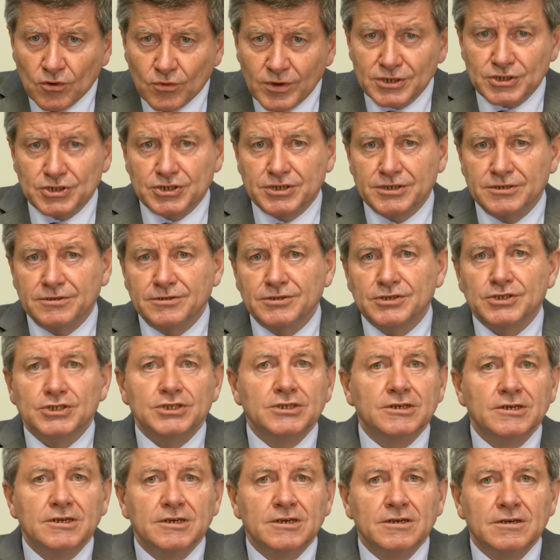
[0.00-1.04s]

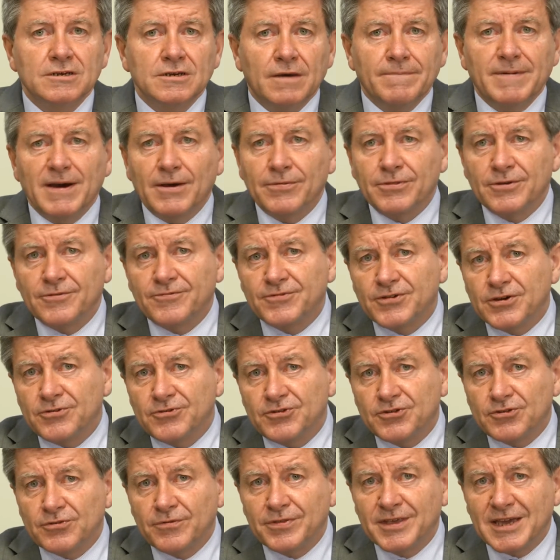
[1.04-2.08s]
questions about the
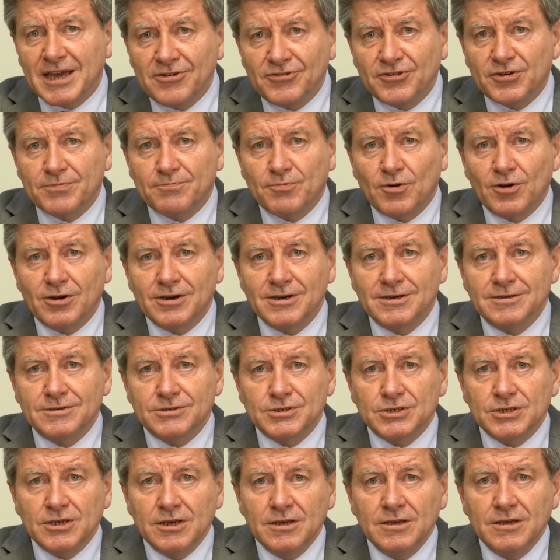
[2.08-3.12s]
future of the
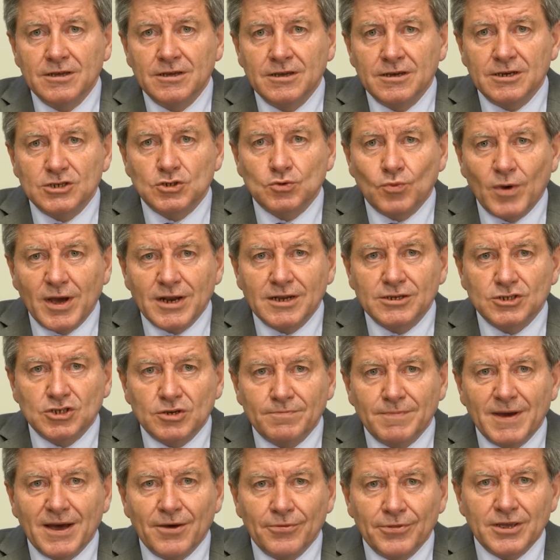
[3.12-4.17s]
enterprise, as well as
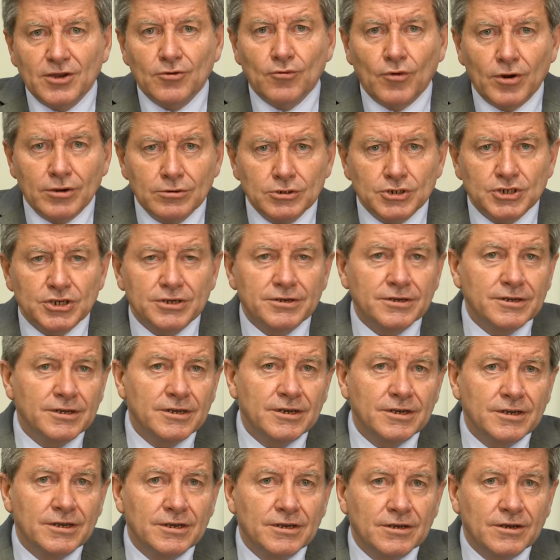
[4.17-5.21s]
about the erosion
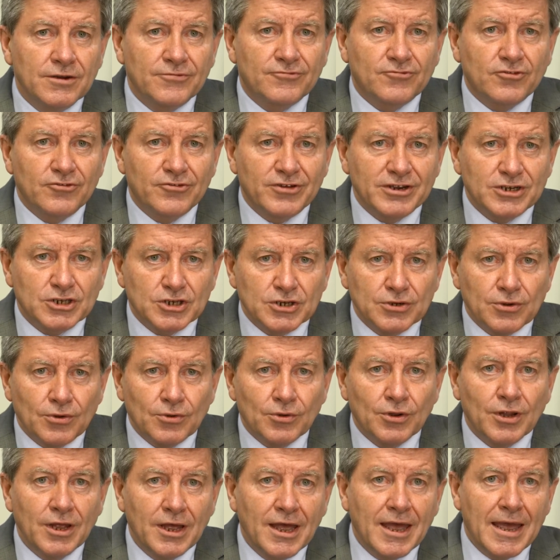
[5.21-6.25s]
of
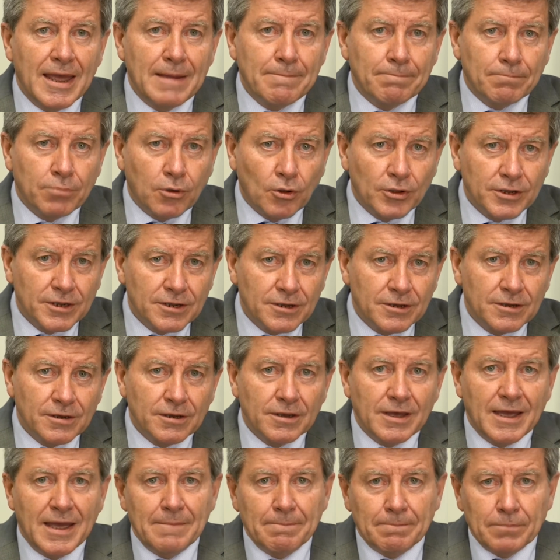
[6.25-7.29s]
traditional
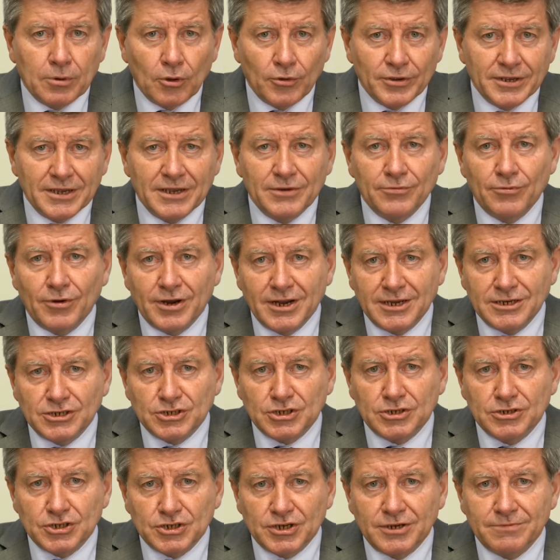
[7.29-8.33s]
employer-employee
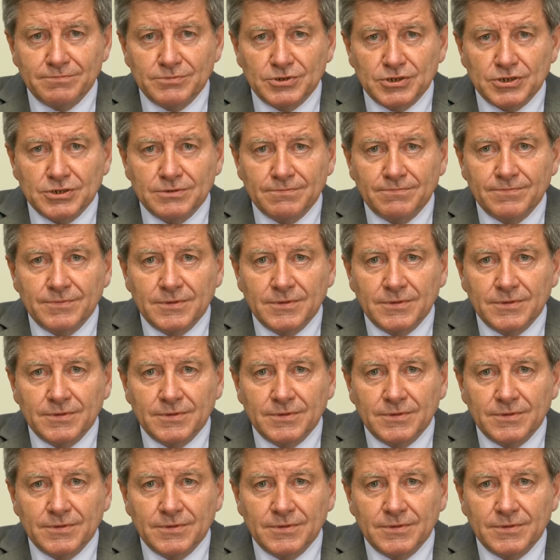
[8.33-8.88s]
relationships.